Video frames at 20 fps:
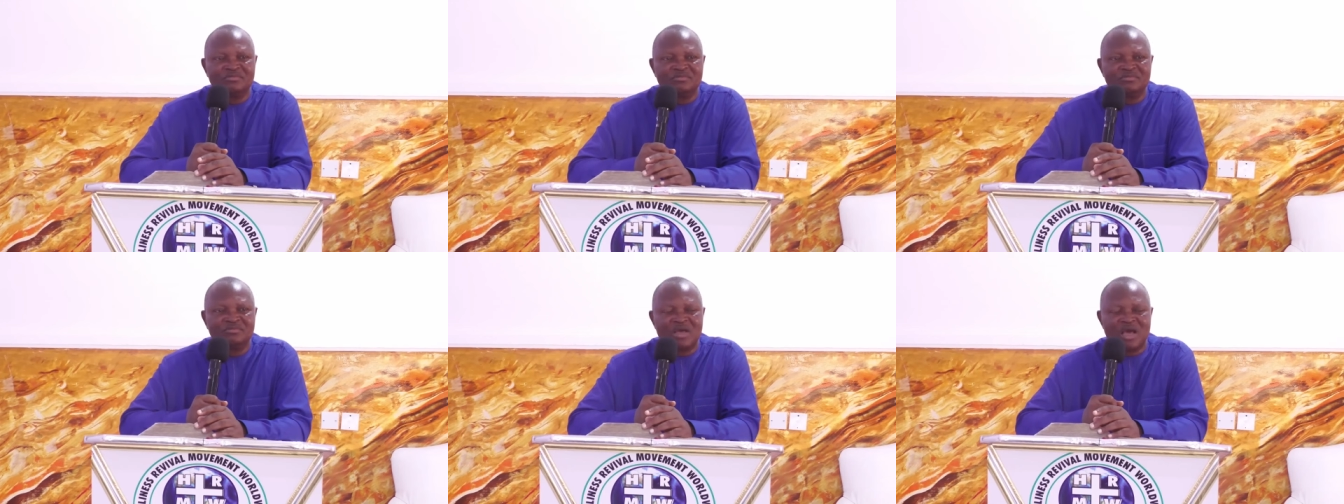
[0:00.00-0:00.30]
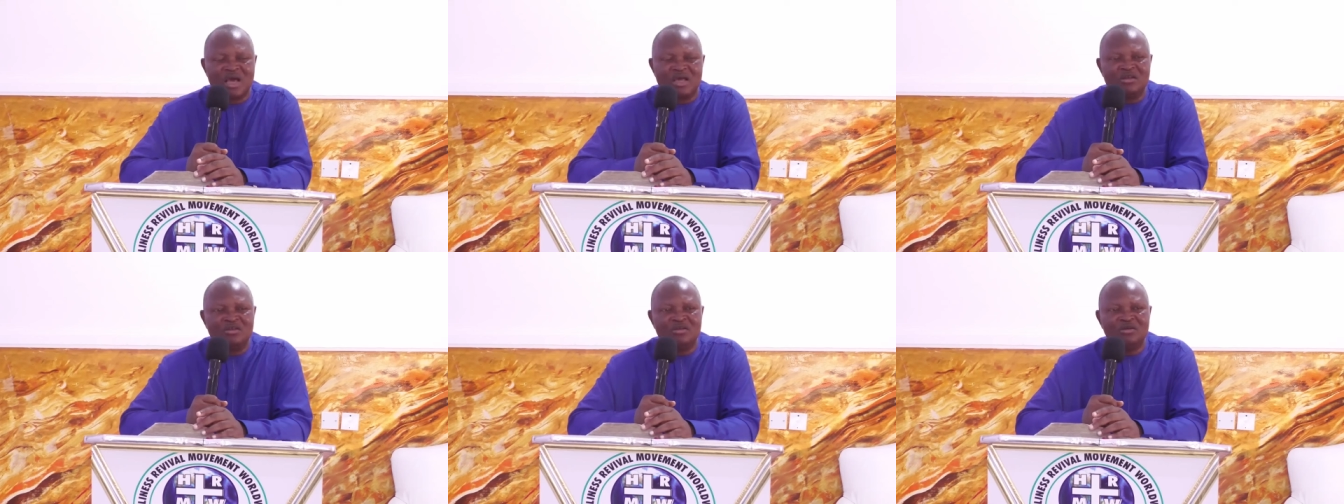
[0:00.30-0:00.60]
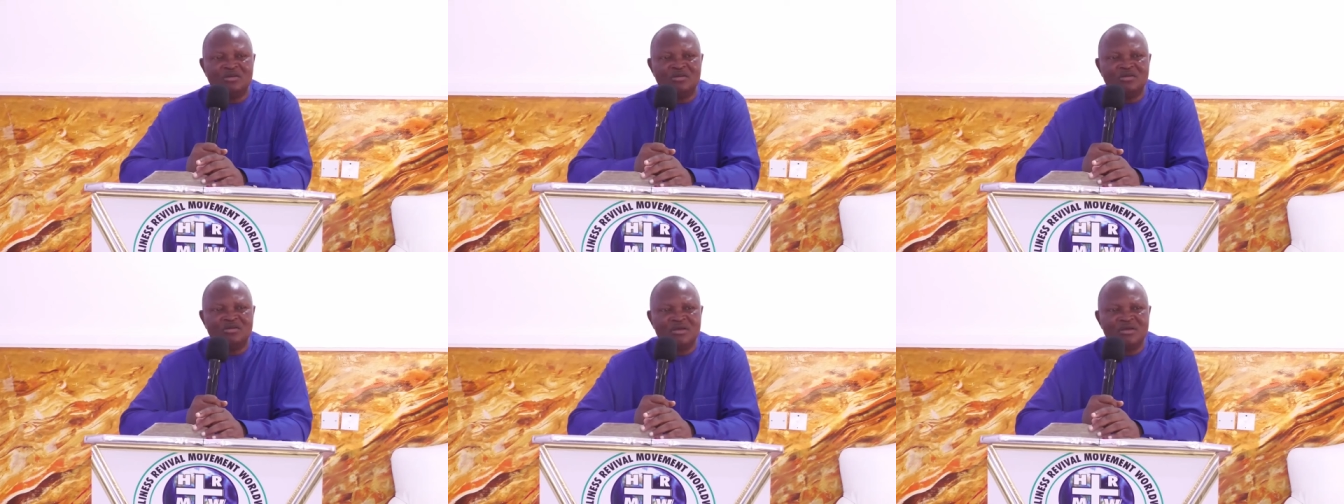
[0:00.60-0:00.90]
and not
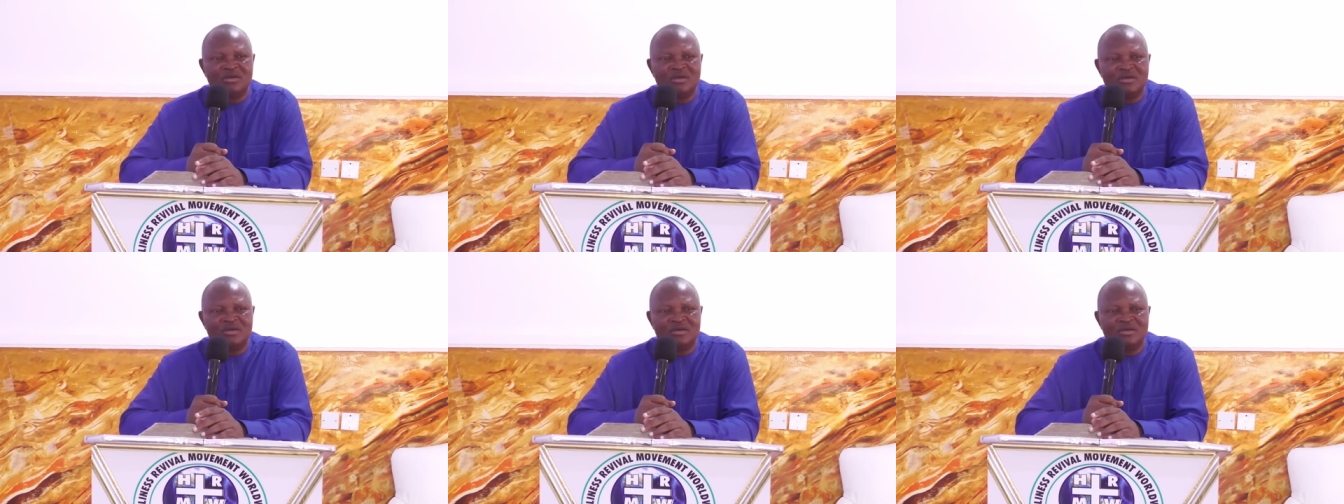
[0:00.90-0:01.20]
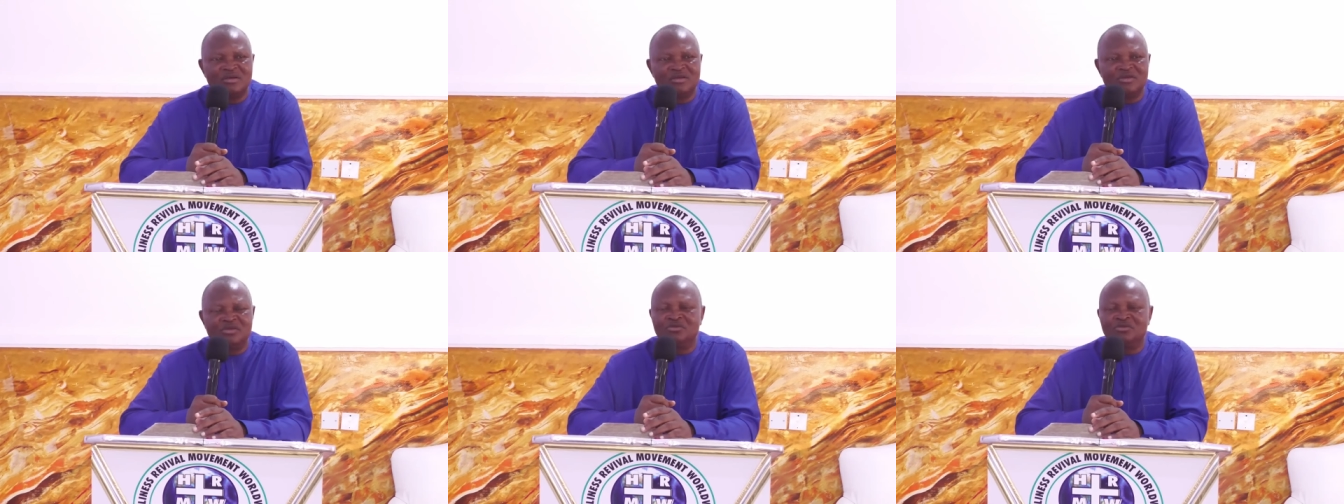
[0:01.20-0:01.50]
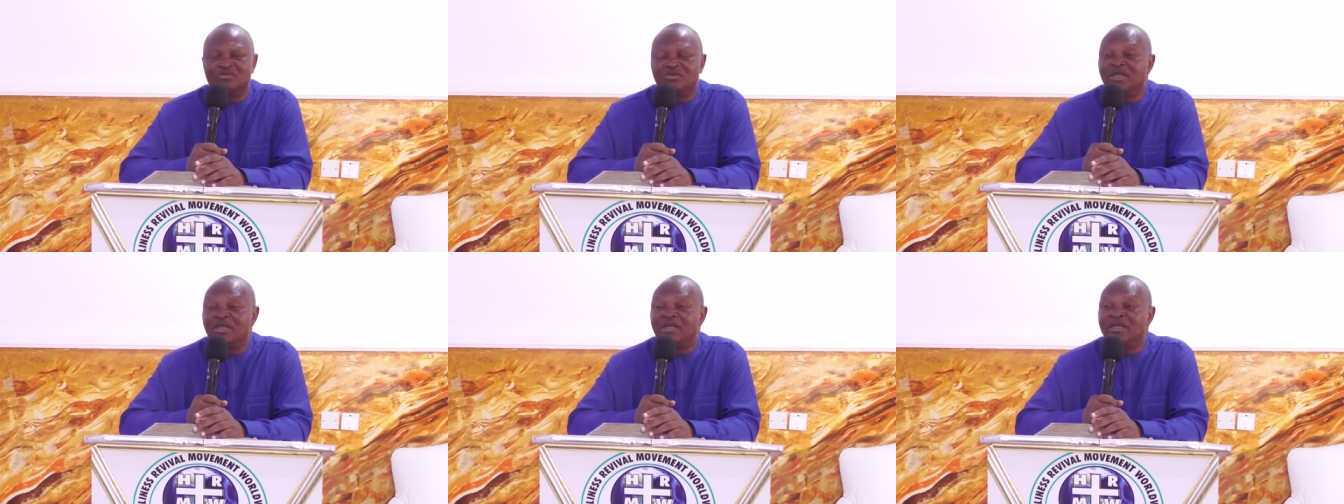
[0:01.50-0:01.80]
use
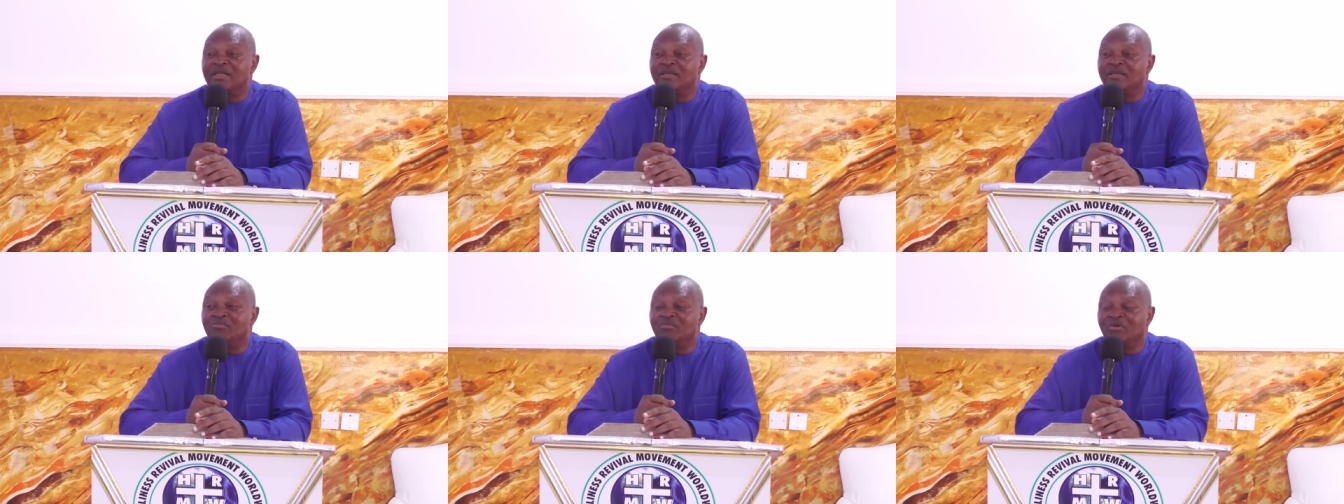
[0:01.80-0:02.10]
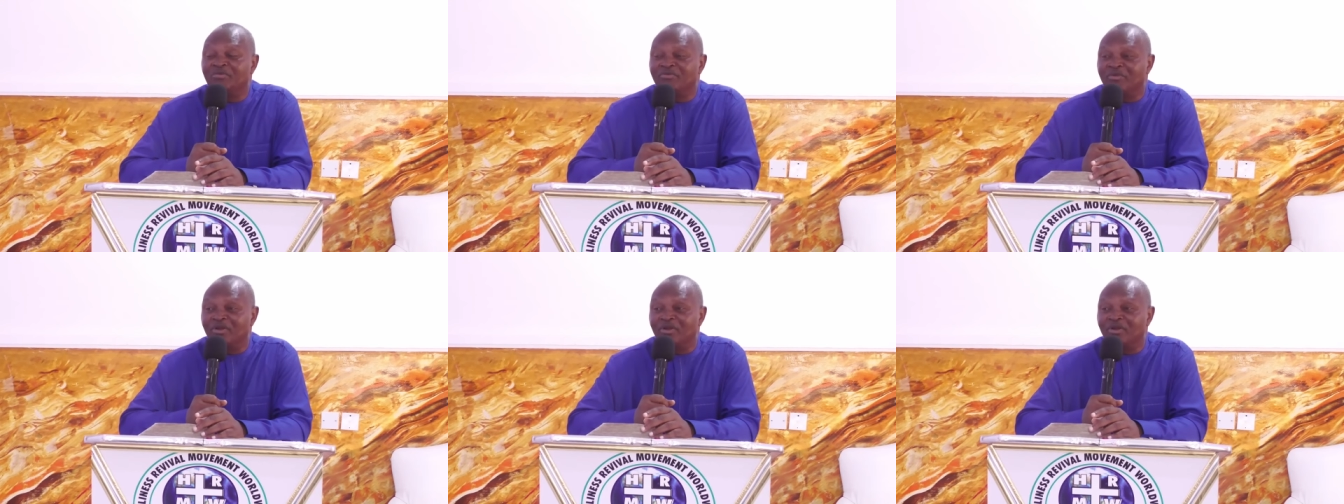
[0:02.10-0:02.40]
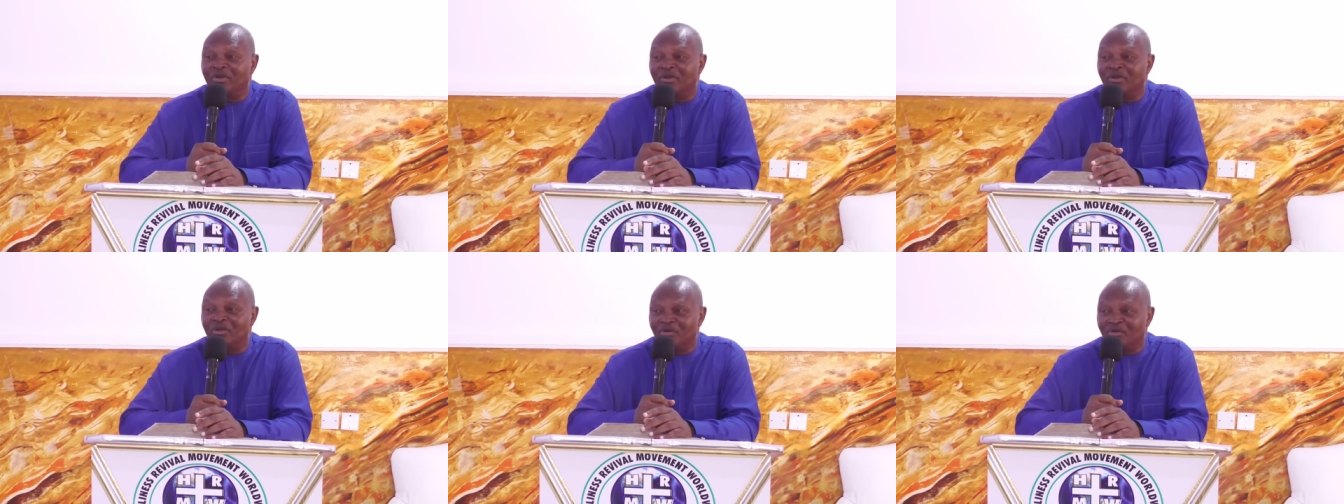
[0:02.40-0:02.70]
the name of the Lord.
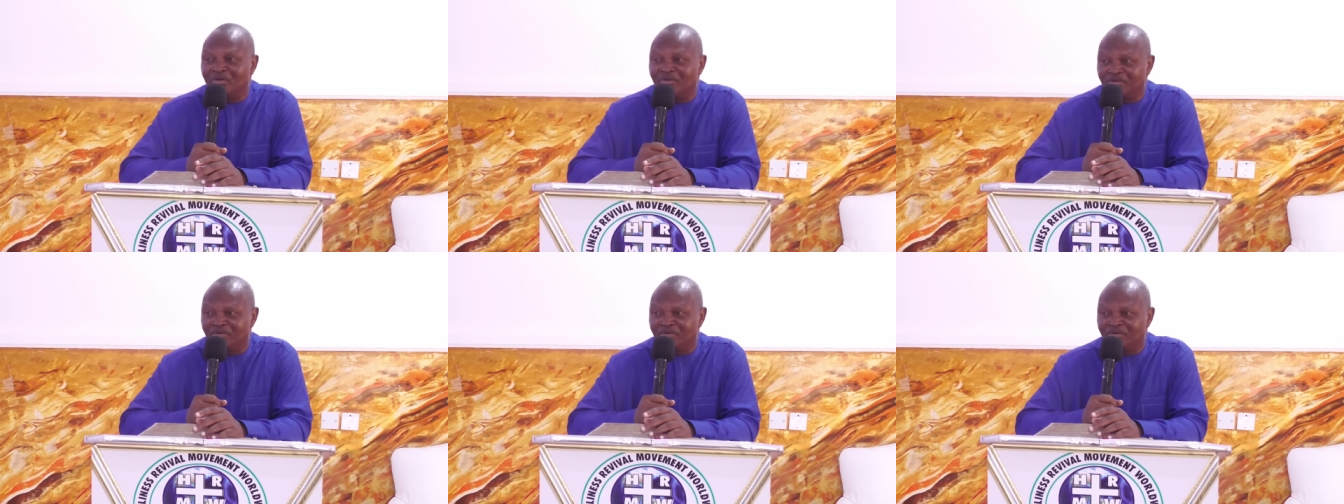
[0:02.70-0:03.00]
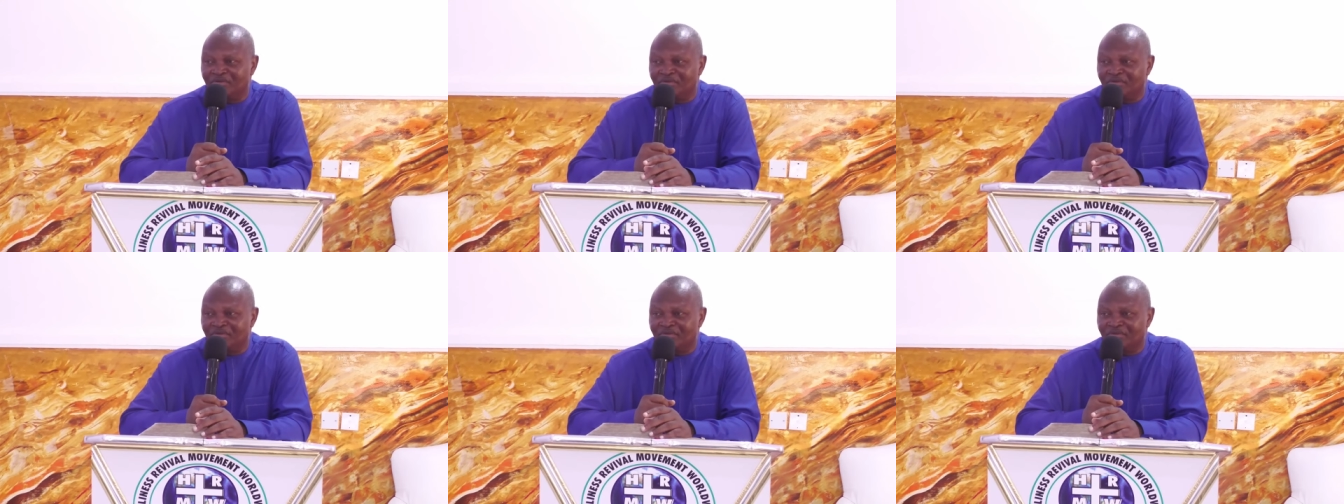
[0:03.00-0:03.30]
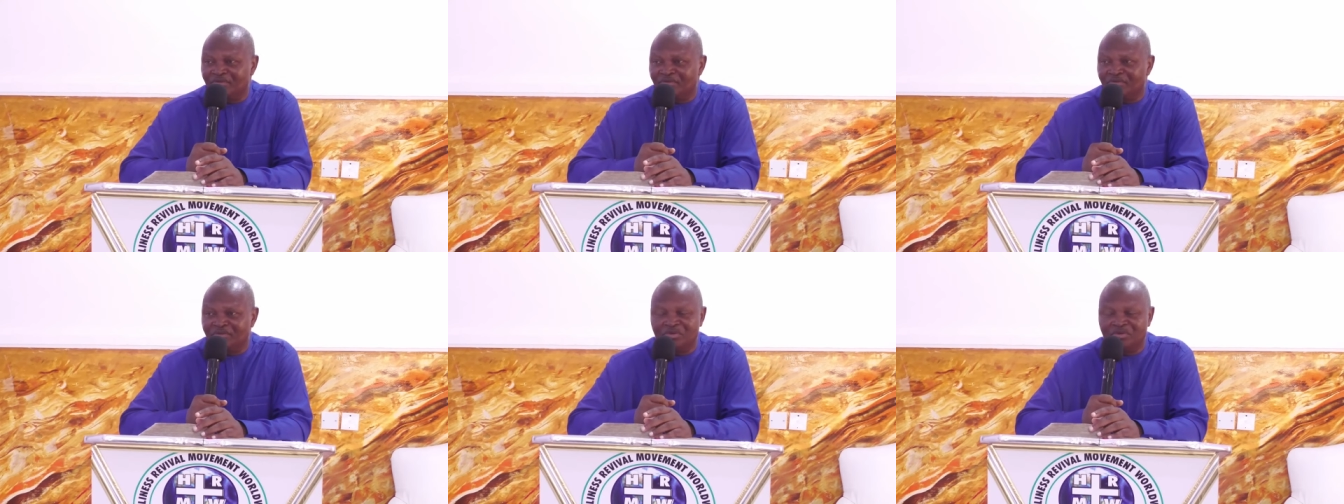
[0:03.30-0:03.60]

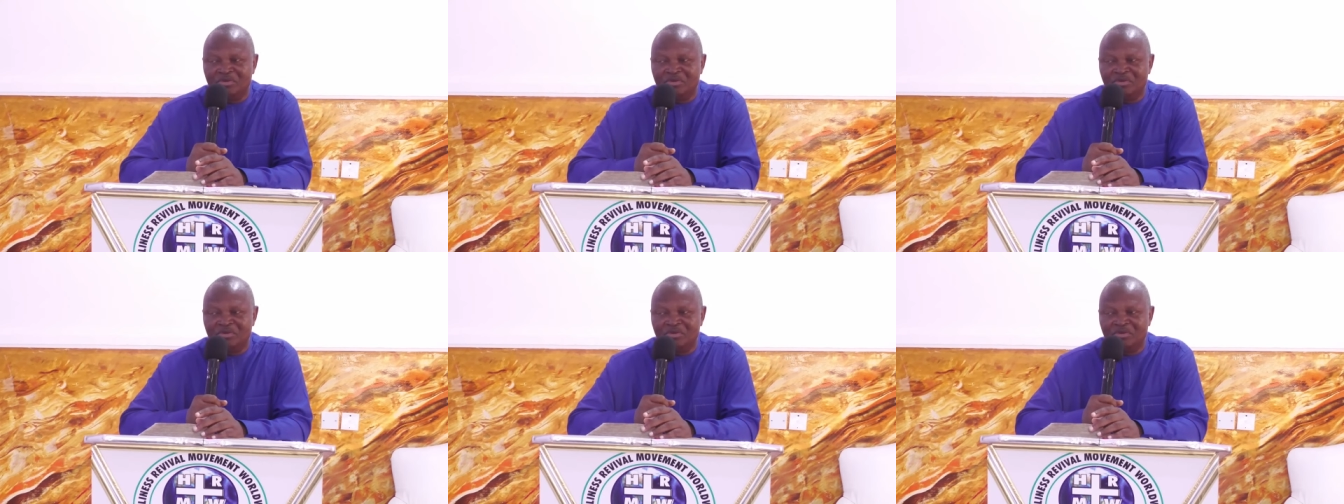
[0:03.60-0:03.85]
No.